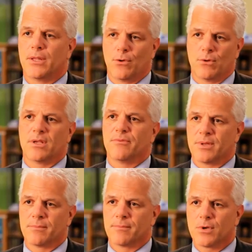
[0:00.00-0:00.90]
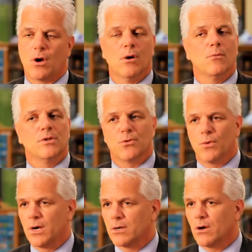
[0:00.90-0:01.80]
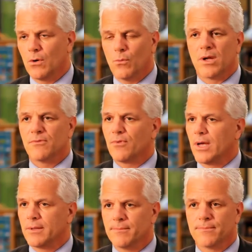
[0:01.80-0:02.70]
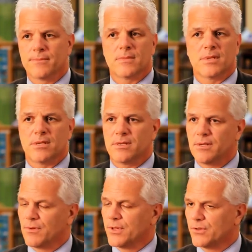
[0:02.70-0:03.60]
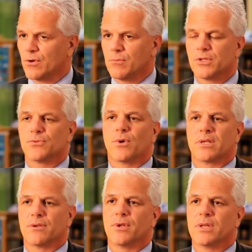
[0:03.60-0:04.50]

and they were leaving. Call it what you want, call it white flight, give it the term that you want to give